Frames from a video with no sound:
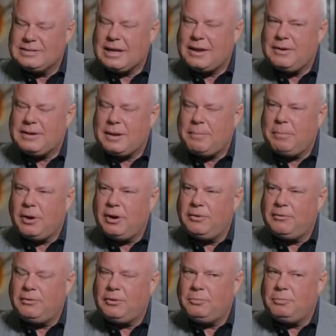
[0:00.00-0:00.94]
Is that
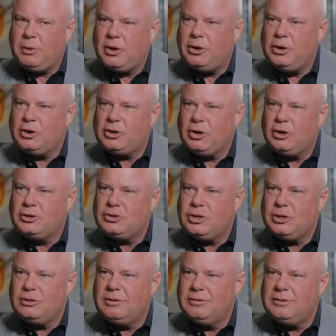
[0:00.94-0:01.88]
part of your
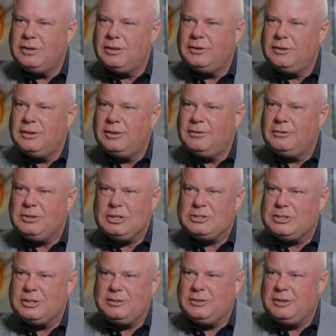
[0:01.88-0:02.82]
culture? The
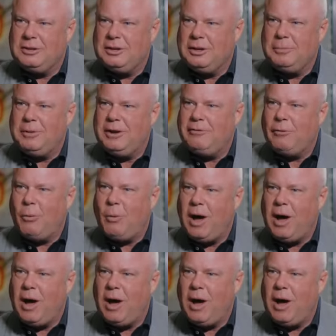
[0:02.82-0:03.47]
little bit of a